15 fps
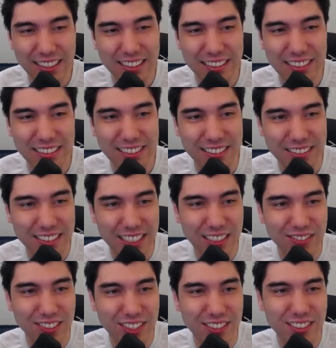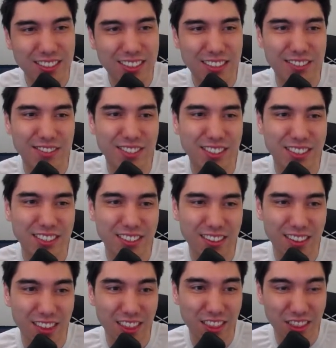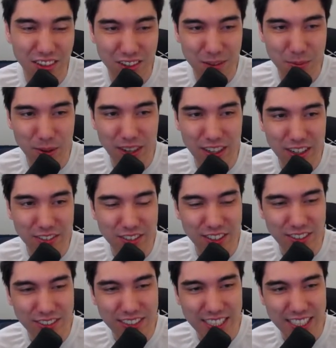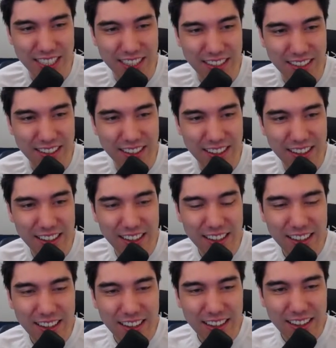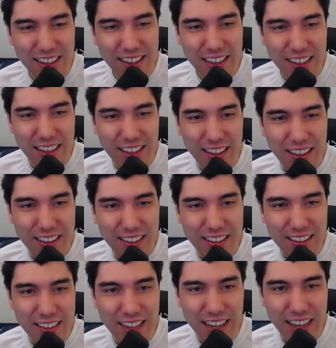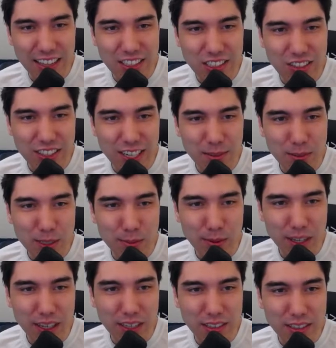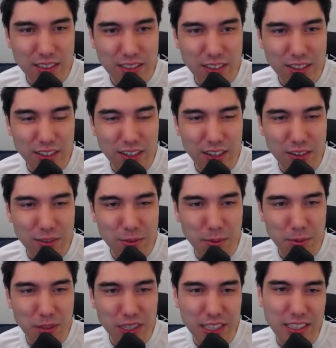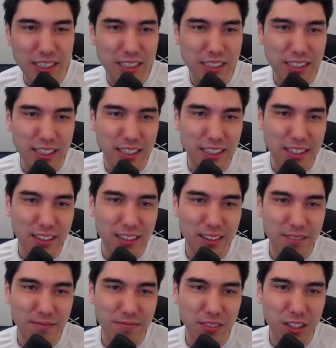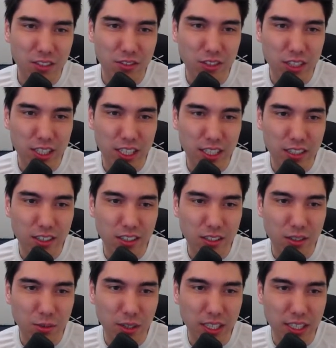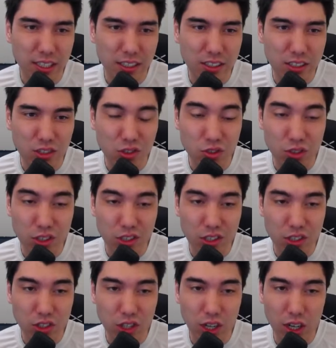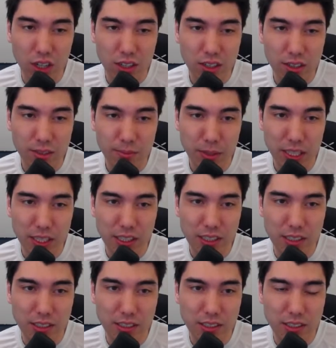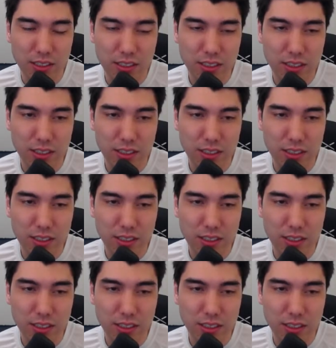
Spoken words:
is so exposed. He pushed the third pawn in front of his king. And yeah, I just grabbed this pawn. So I remember thinking, like, rook here, queen here is really strong because